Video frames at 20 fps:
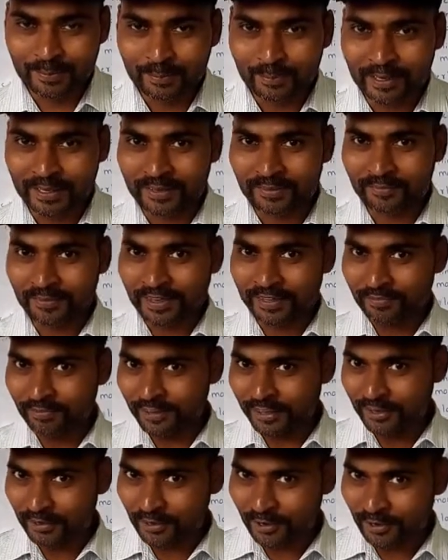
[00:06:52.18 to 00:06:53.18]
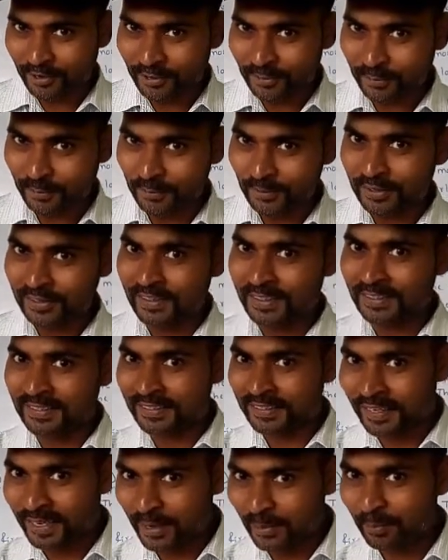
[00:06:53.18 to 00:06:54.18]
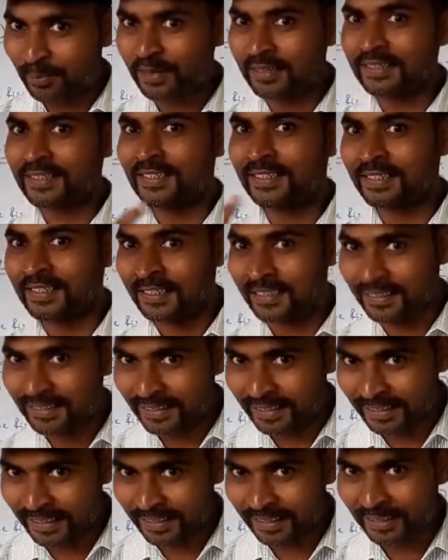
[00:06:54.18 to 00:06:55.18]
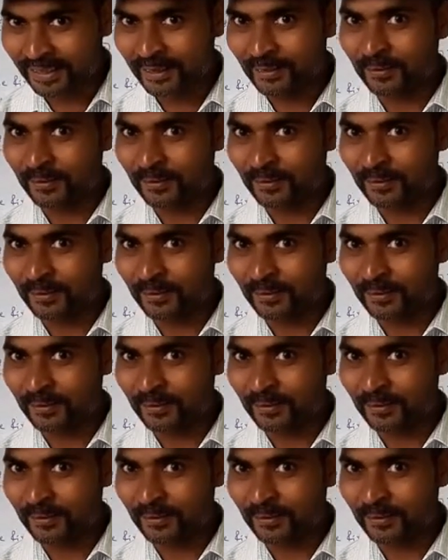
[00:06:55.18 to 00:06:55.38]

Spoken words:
But when we talk about the same person in